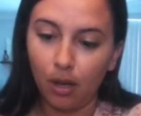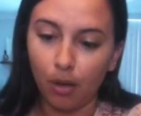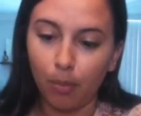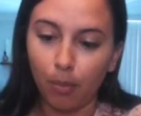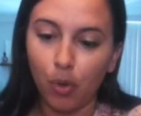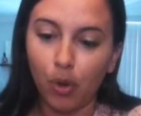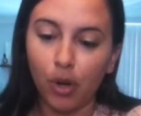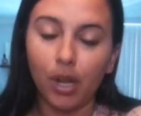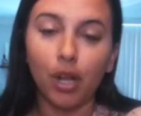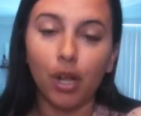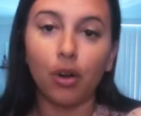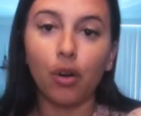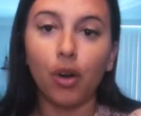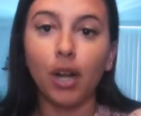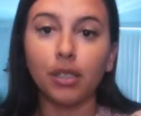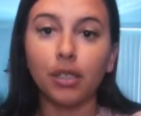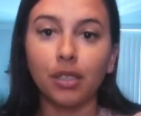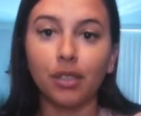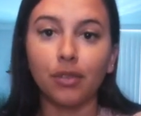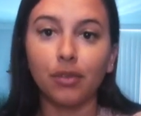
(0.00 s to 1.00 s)
pretty
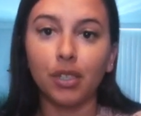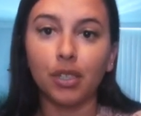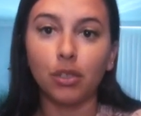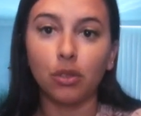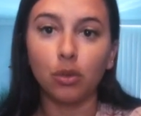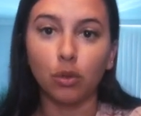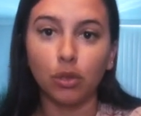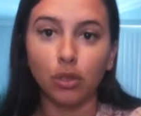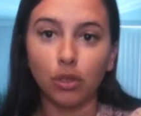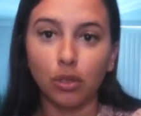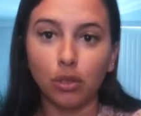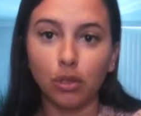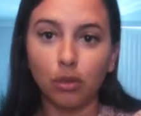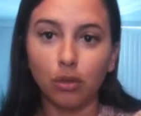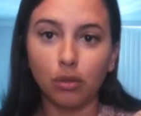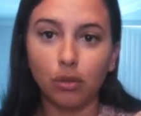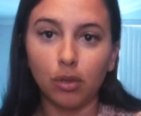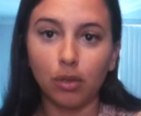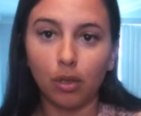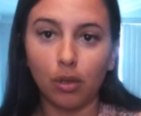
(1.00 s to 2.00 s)
aggressively towards you,
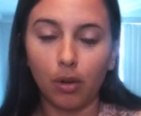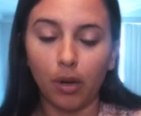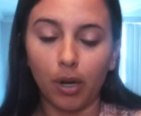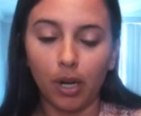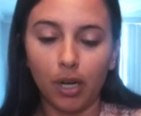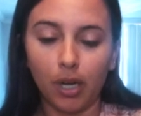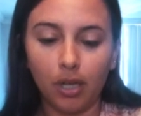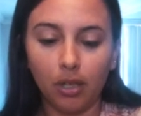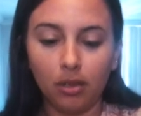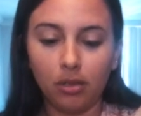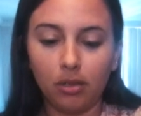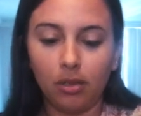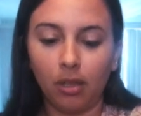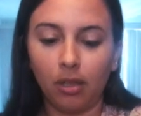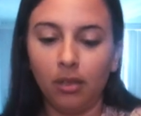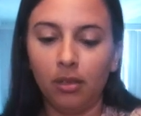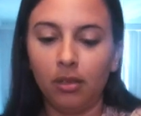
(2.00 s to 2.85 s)
Aquarius.